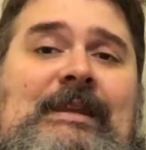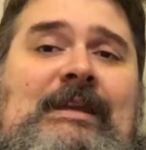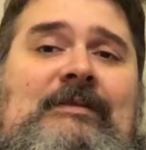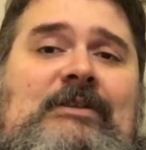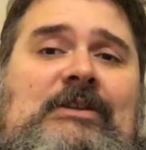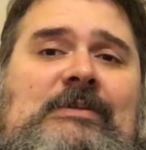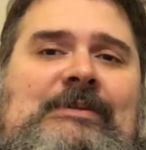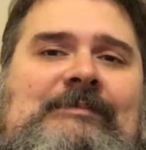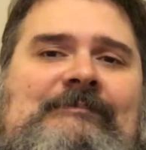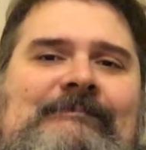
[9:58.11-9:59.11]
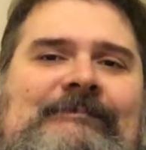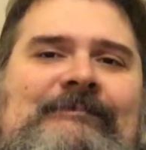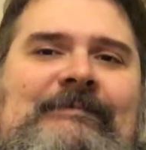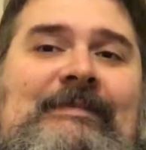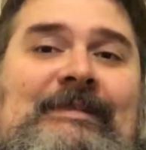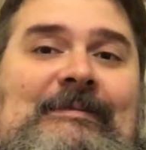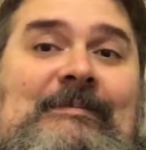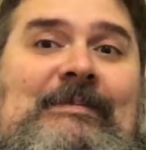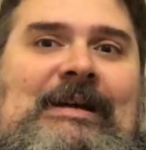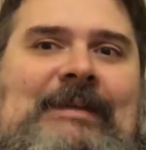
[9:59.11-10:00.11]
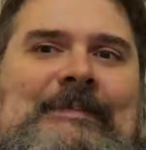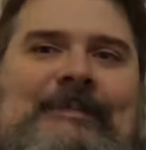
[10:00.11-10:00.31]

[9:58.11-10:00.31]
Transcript: Have a good one. Bye.